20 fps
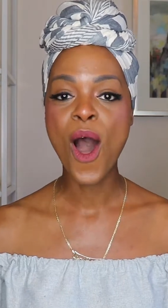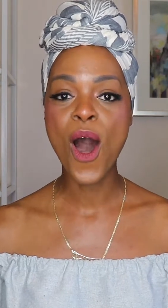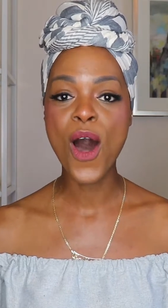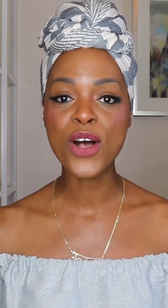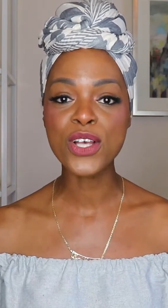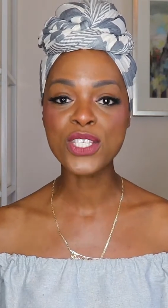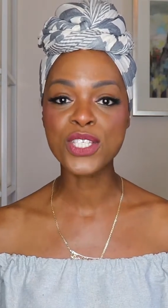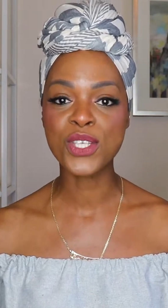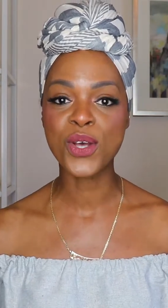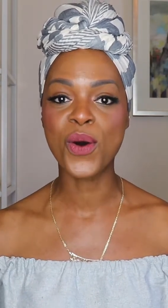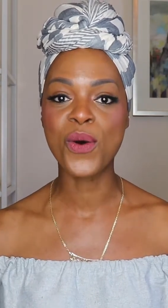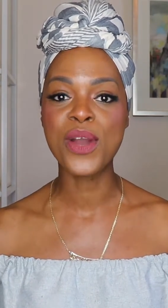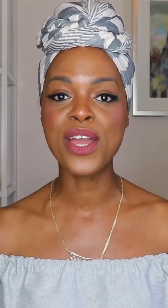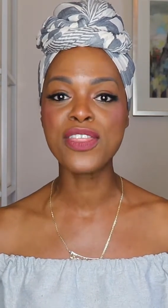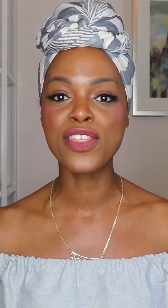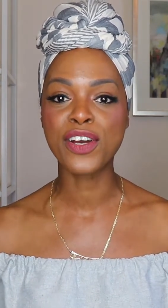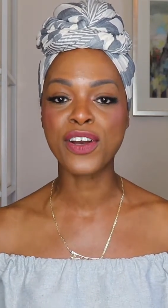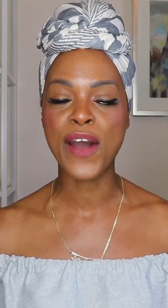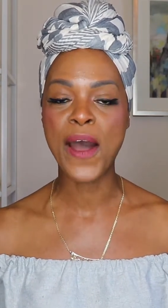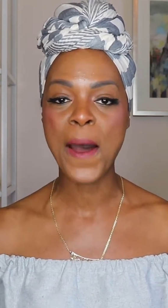Also,
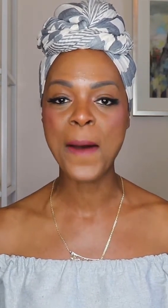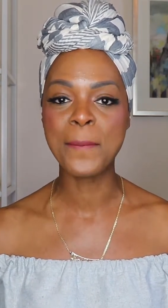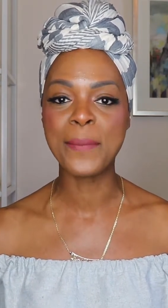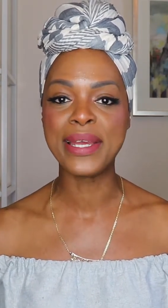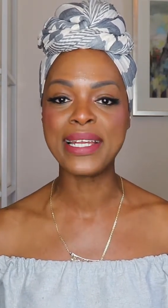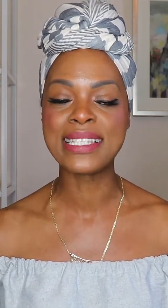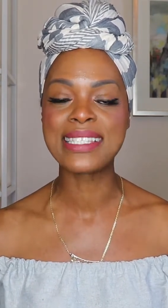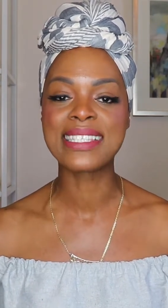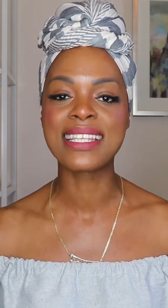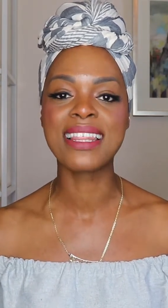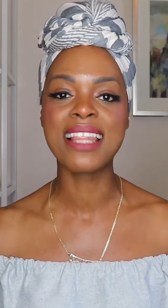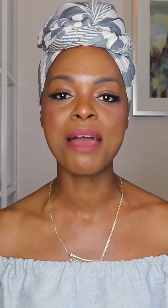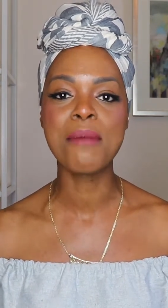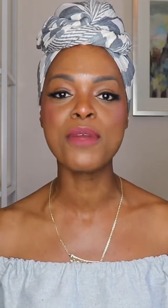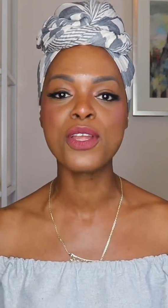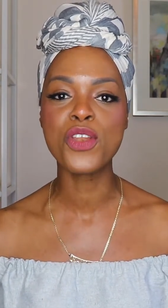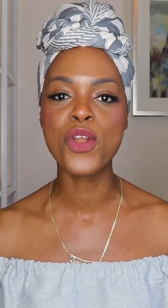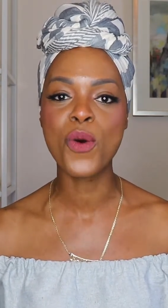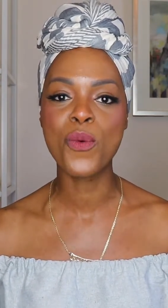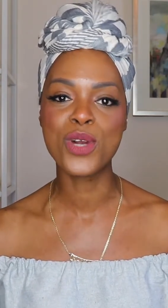in the comments,
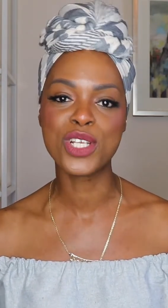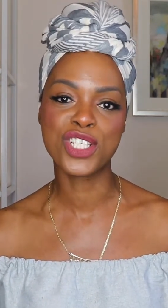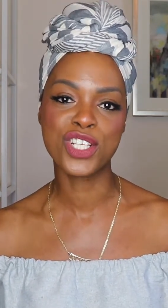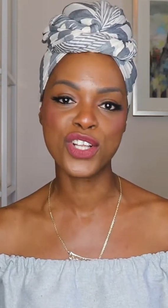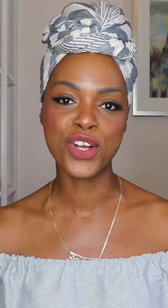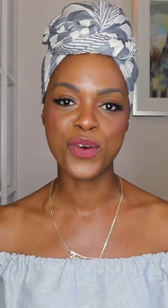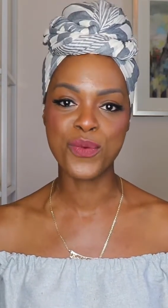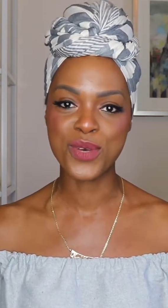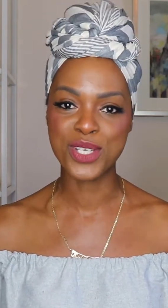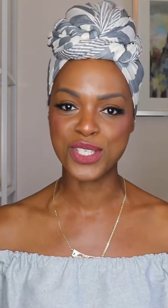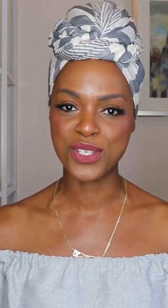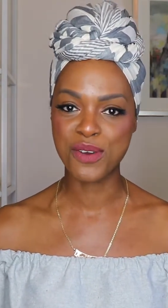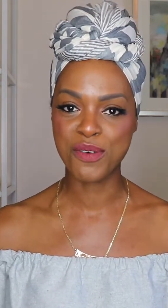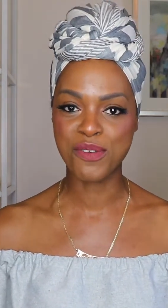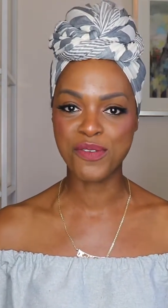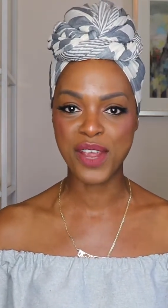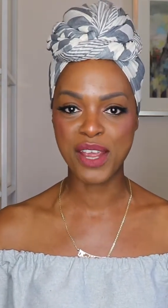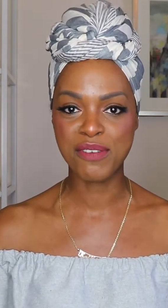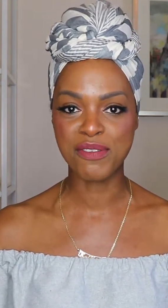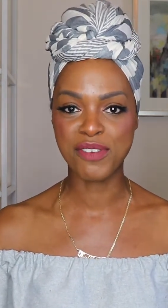let me know which look was your
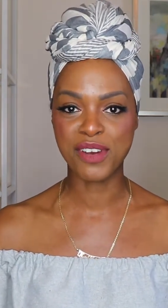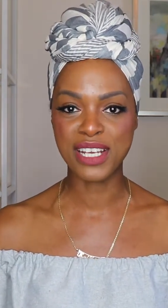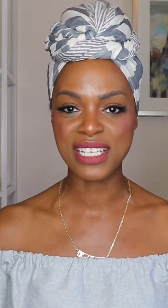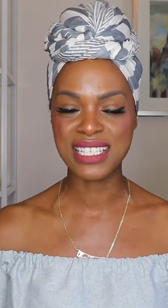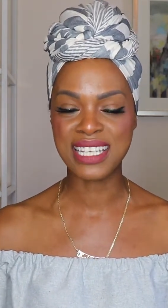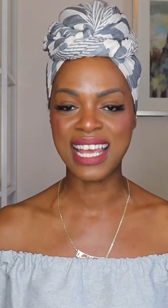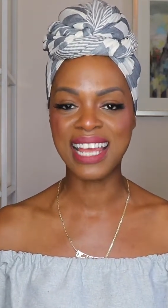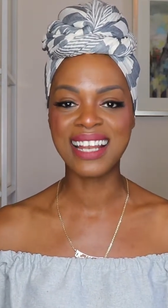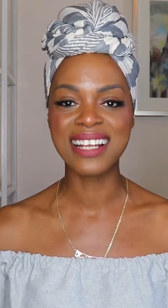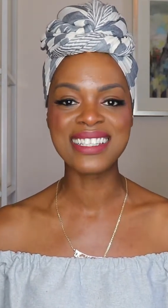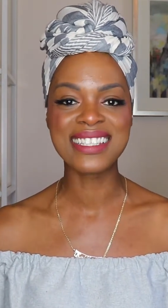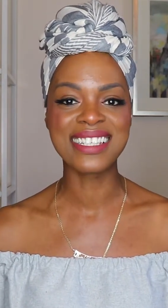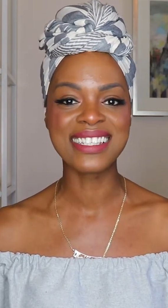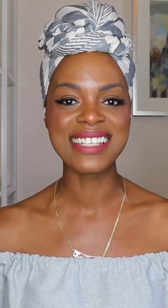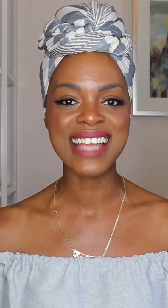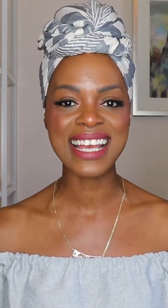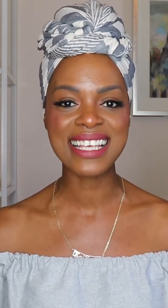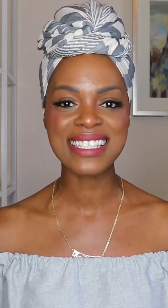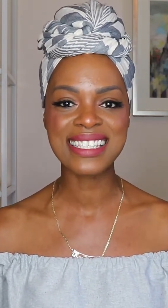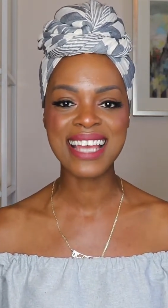favorite. And until
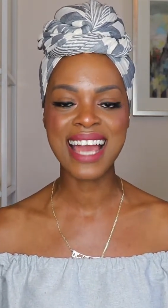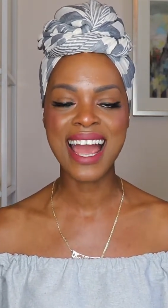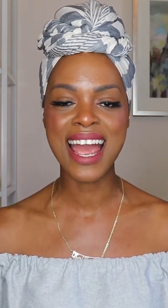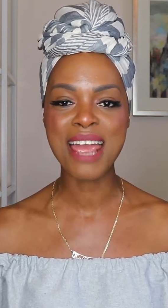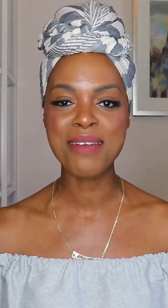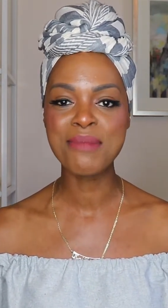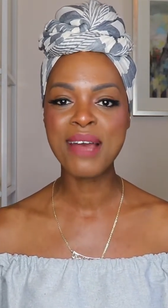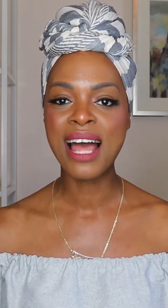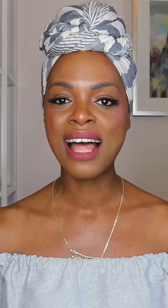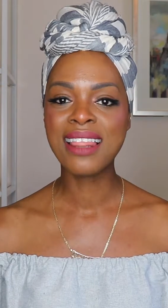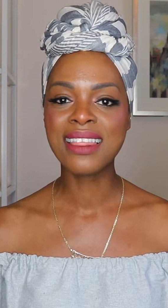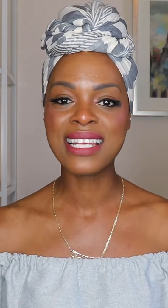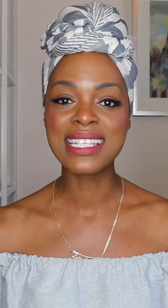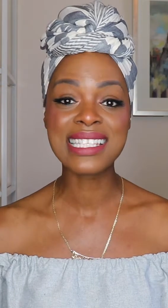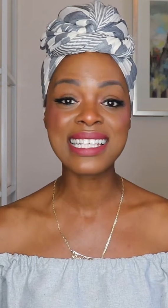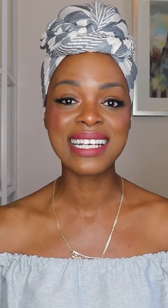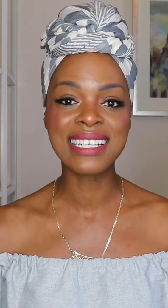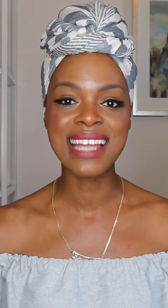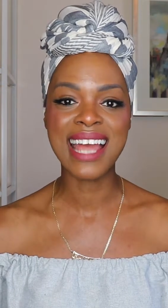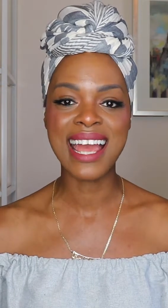next time,
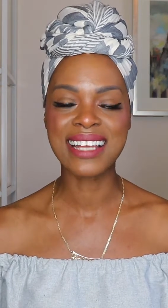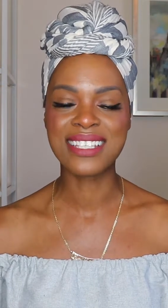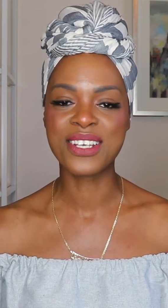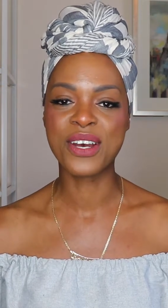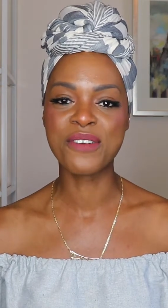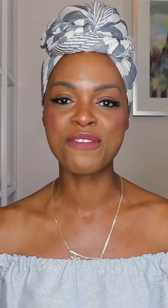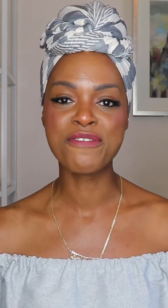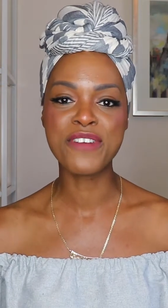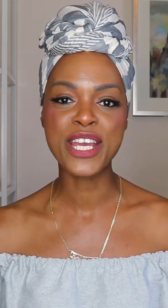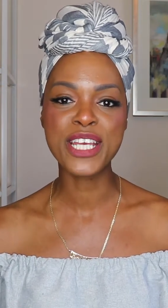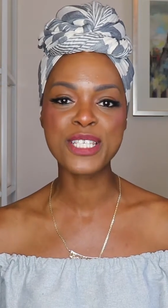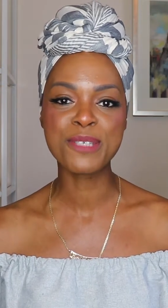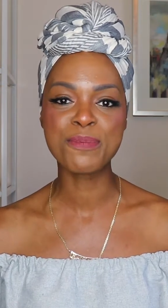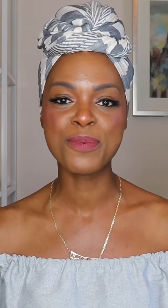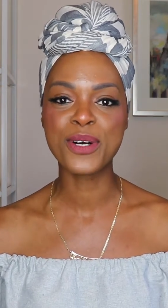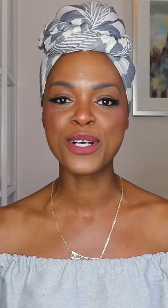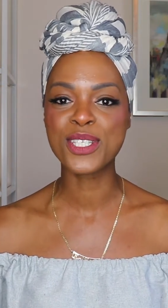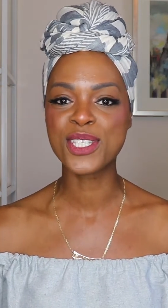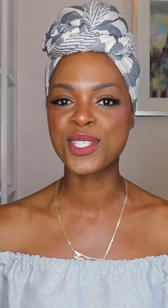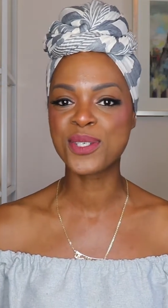let's connect on
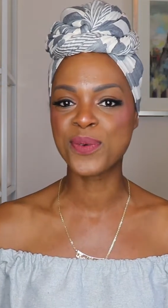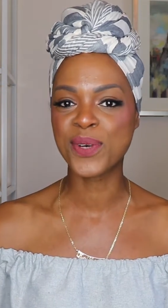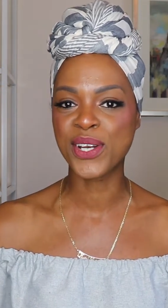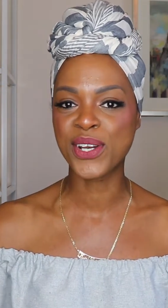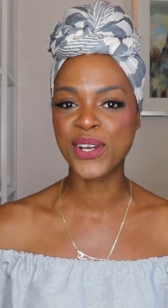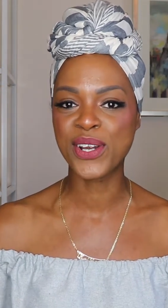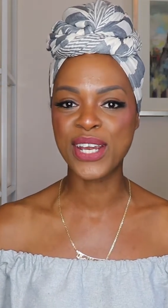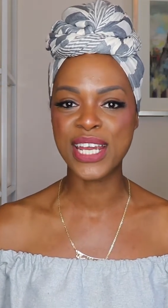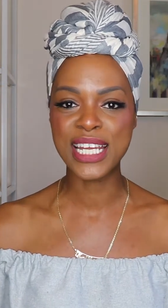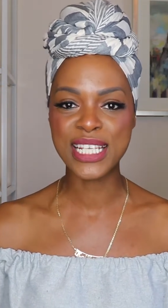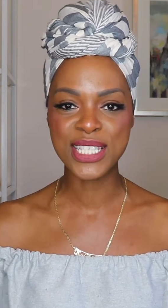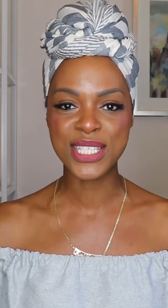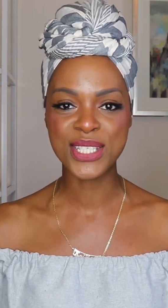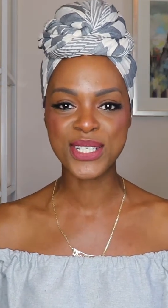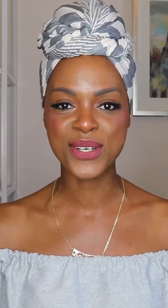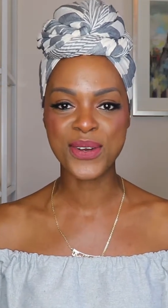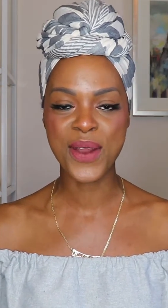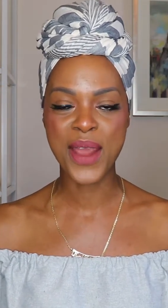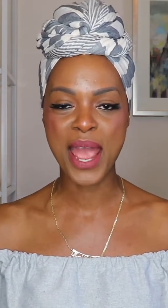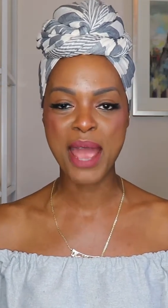Facebook, Twitter,
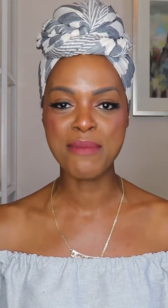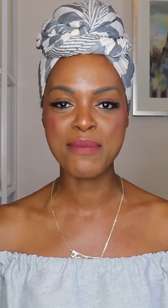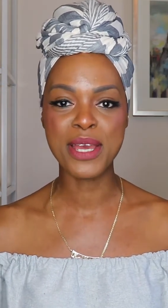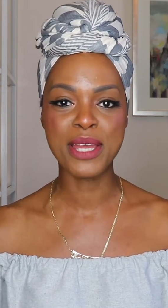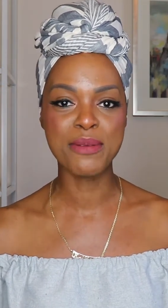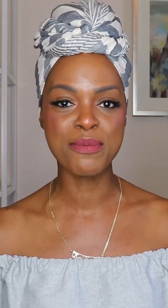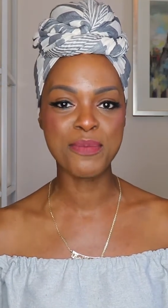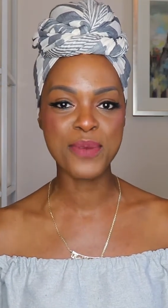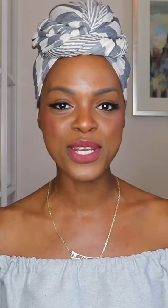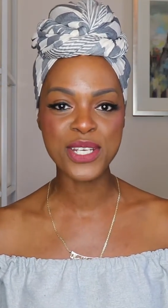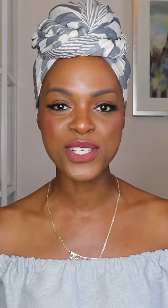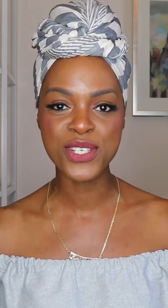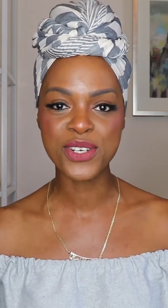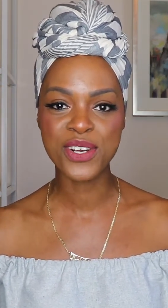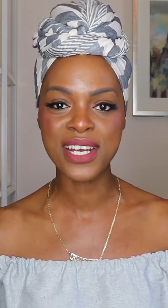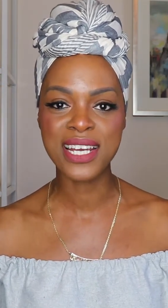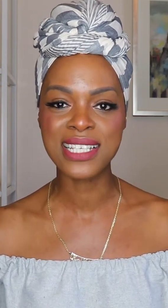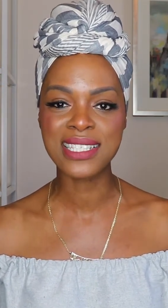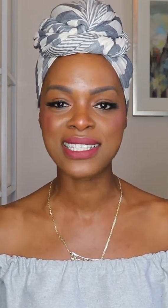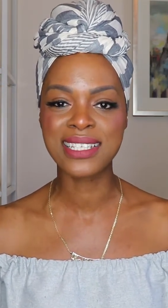Instagram, and
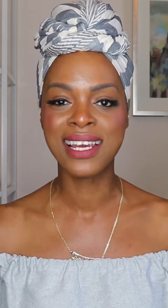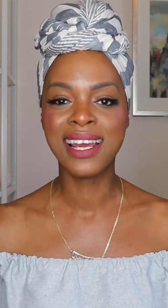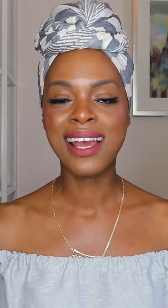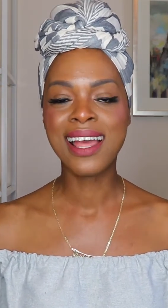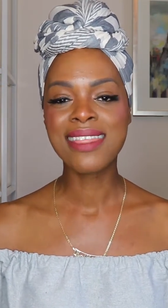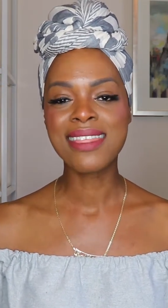Pinterest.